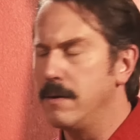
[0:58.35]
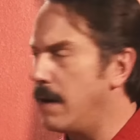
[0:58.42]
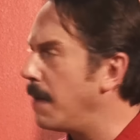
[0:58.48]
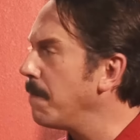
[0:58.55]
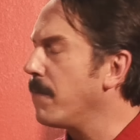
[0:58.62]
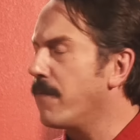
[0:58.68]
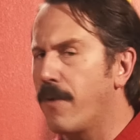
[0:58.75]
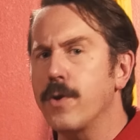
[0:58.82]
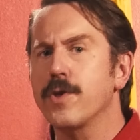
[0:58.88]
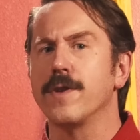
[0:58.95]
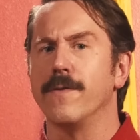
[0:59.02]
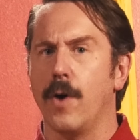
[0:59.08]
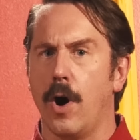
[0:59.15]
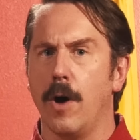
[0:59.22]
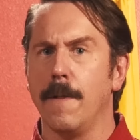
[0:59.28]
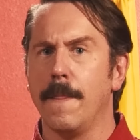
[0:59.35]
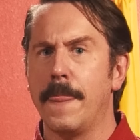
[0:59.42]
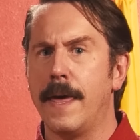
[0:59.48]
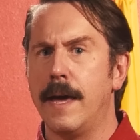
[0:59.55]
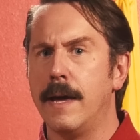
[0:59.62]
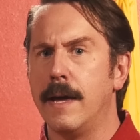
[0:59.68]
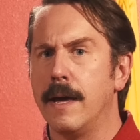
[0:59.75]
Well, first of
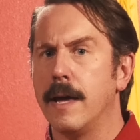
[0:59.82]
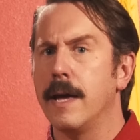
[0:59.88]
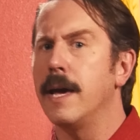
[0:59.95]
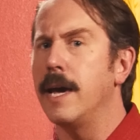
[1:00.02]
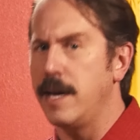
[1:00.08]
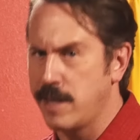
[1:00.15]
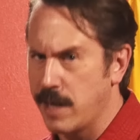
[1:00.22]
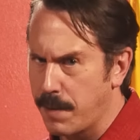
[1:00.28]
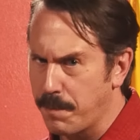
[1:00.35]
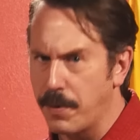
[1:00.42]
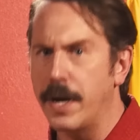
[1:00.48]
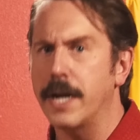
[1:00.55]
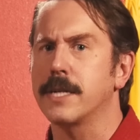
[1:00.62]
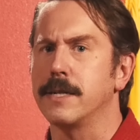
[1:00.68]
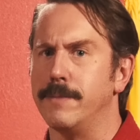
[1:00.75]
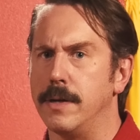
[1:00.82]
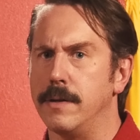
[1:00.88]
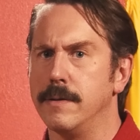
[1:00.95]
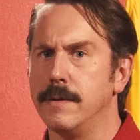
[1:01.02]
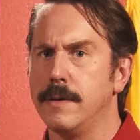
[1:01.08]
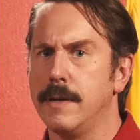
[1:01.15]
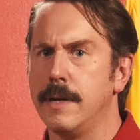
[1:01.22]
all, he's unpredictable,
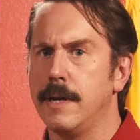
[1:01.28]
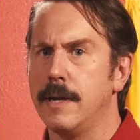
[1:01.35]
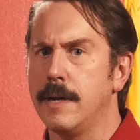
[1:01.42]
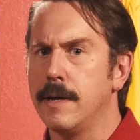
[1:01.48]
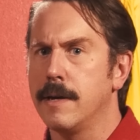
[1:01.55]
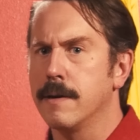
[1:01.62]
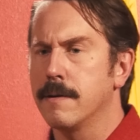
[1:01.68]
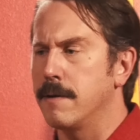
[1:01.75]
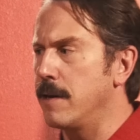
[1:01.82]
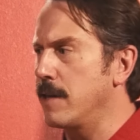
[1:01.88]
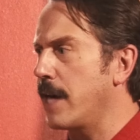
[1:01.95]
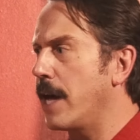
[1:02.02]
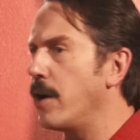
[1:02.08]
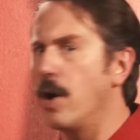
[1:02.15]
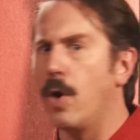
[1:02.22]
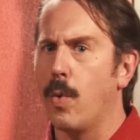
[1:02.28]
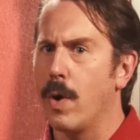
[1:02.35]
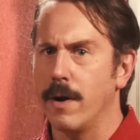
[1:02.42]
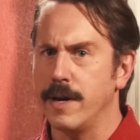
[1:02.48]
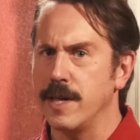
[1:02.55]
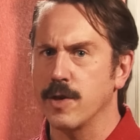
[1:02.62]
because I don't know where he's